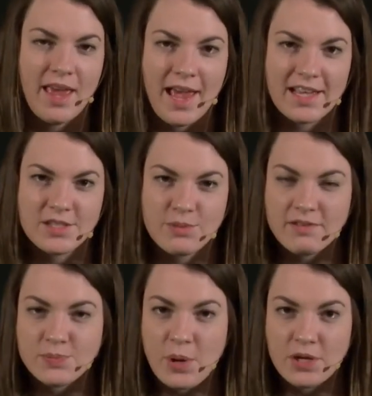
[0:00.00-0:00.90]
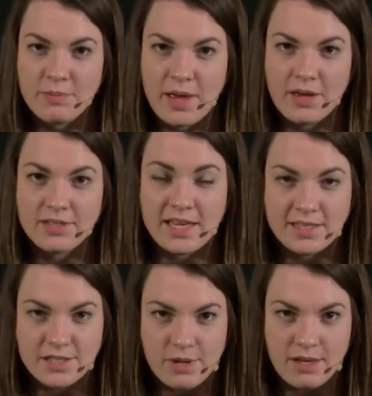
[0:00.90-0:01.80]
As we have spoken about
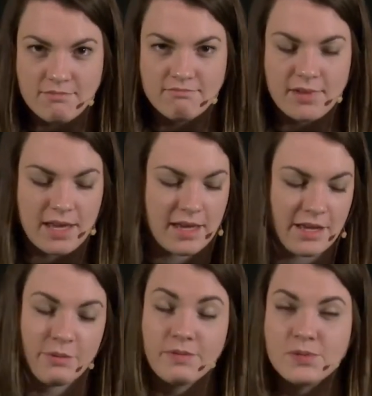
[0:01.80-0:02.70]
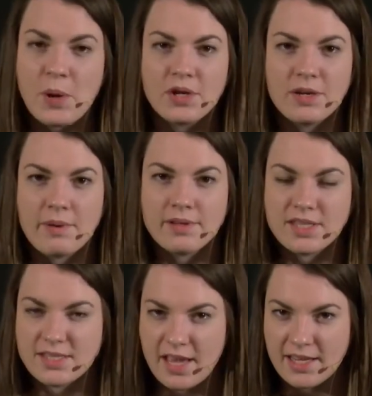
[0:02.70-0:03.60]
industry, we've spoken about
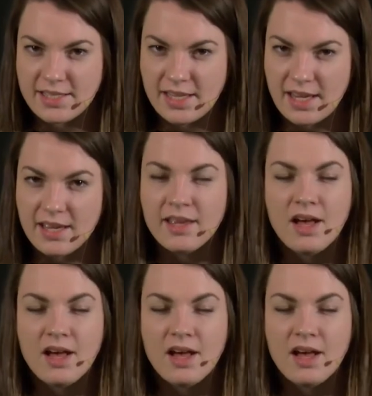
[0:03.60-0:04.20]
society,